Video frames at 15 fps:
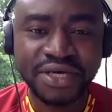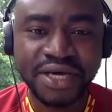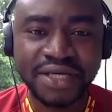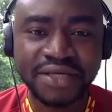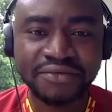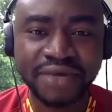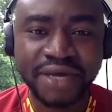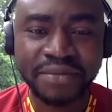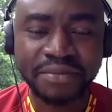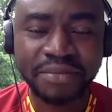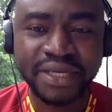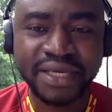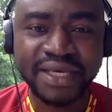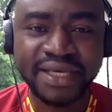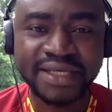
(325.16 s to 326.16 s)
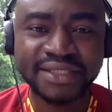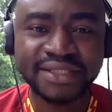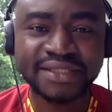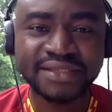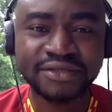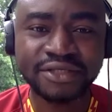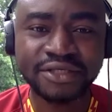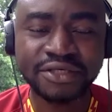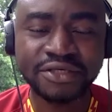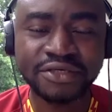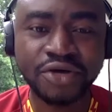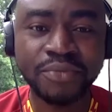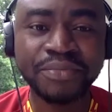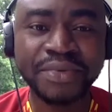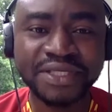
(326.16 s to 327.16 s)
the right place,
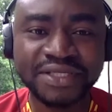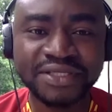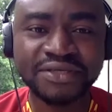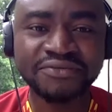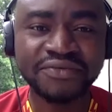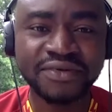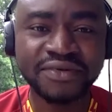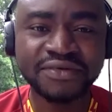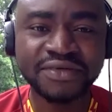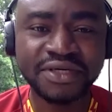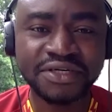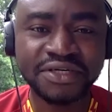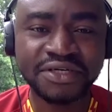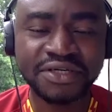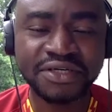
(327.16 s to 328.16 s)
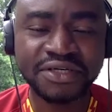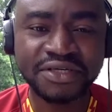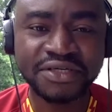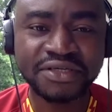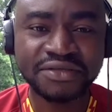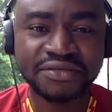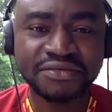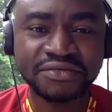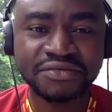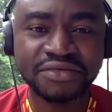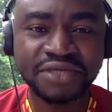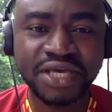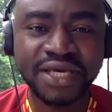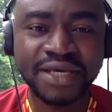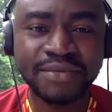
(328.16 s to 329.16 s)
competitive
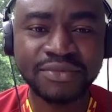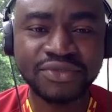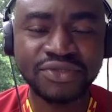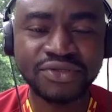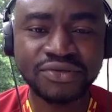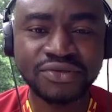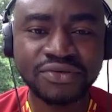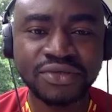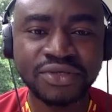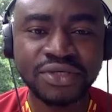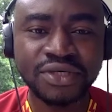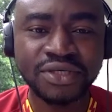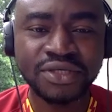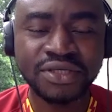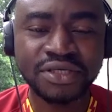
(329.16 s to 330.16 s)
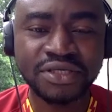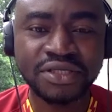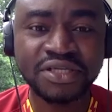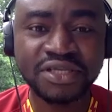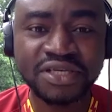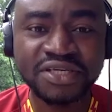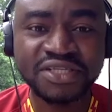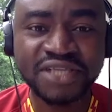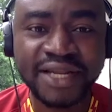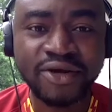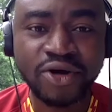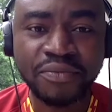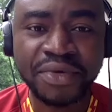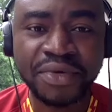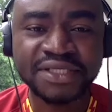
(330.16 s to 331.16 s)
games. The leagues end
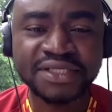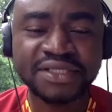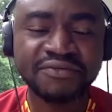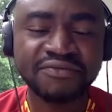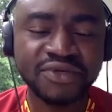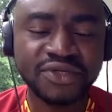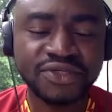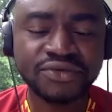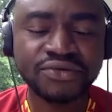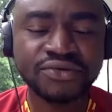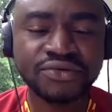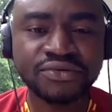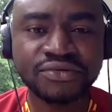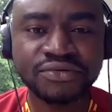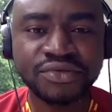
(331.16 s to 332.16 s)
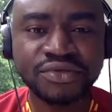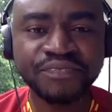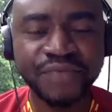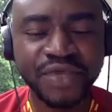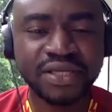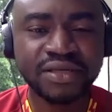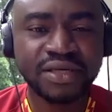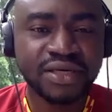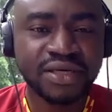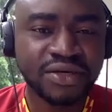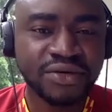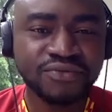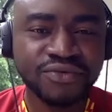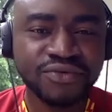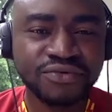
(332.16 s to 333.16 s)
competitively. So
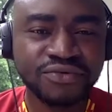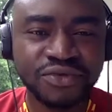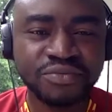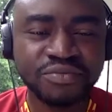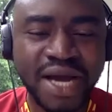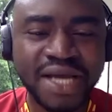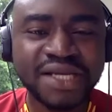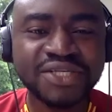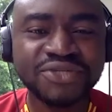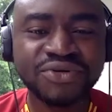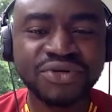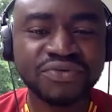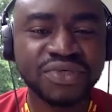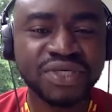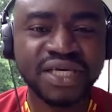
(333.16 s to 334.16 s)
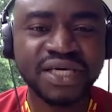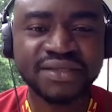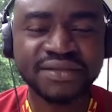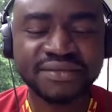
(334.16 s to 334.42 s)
we'll manage what we get.